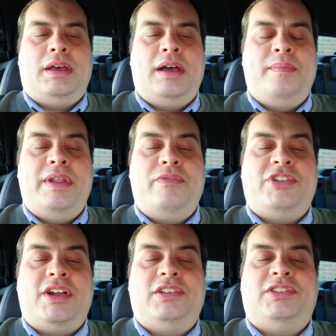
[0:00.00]
Um, in
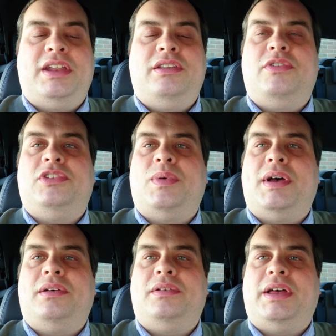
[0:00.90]
Return to Sender as
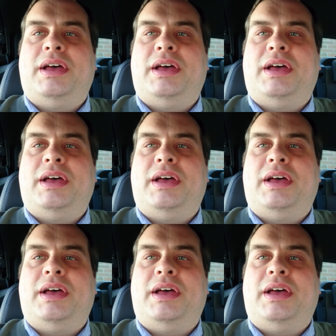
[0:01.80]
well,